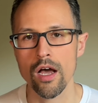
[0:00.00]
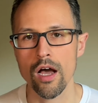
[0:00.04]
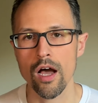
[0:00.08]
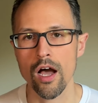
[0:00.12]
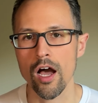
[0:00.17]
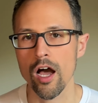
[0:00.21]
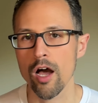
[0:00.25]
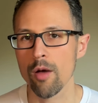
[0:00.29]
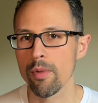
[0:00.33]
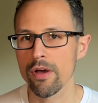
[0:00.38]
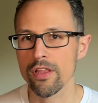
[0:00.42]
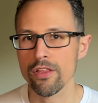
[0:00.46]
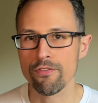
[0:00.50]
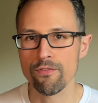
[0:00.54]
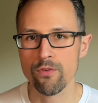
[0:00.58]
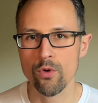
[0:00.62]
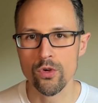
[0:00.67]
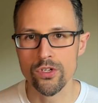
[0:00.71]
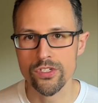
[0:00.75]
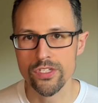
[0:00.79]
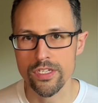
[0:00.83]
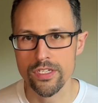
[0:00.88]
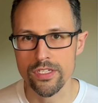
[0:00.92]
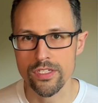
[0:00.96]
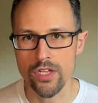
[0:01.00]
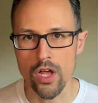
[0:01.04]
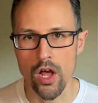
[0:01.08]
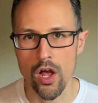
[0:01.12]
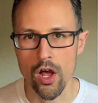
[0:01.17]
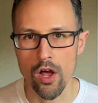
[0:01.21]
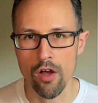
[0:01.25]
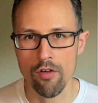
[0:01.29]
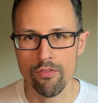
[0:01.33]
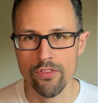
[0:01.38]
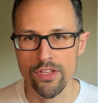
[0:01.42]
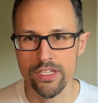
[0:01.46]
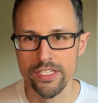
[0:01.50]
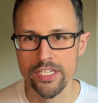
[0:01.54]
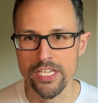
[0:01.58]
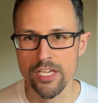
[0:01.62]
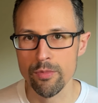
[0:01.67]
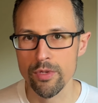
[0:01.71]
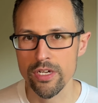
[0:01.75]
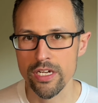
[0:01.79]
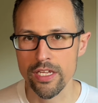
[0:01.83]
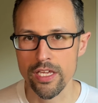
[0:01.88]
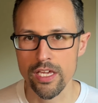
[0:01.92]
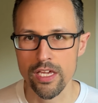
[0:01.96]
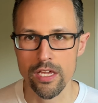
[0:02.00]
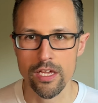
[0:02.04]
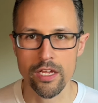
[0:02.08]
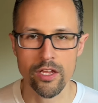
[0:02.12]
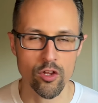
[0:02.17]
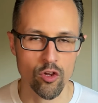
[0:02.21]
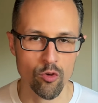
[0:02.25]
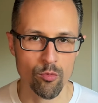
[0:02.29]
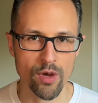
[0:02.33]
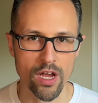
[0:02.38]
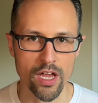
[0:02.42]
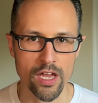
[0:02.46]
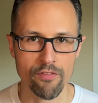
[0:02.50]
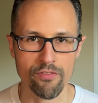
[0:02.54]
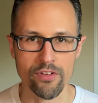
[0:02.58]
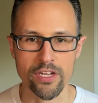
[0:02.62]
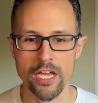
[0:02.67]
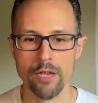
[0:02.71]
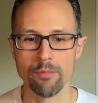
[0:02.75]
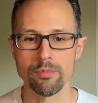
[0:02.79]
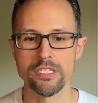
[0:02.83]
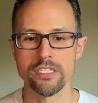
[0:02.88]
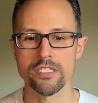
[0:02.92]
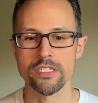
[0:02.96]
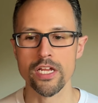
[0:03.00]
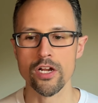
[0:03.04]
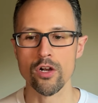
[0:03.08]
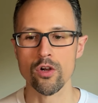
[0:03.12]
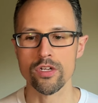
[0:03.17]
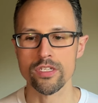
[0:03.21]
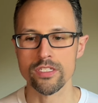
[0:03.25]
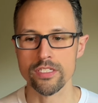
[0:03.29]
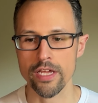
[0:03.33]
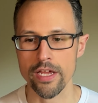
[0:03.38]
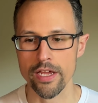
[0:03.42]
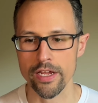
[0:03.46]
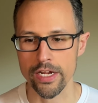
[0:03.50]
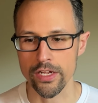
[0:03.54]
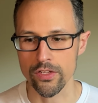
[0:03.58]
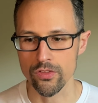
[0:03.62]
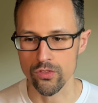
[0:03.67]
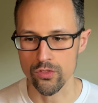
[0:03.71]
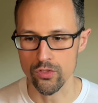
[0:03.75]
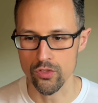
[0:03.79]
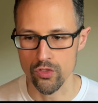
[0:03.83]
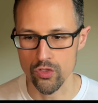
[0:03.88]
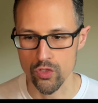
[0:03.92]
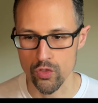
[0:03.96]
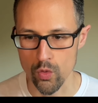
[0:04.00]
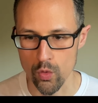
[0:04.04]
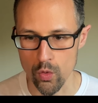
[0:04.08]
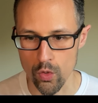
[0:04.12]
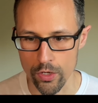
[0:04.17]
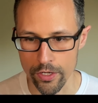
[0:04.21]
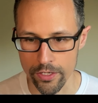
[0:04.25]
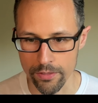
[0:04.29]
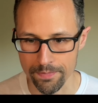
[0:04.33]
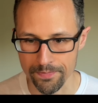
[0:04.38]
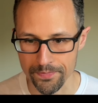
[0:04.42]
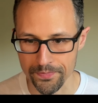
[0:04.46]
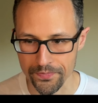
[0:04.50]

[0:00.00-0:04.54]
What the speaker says: by the forces of the demon king, whom I have named Zarazak in the story.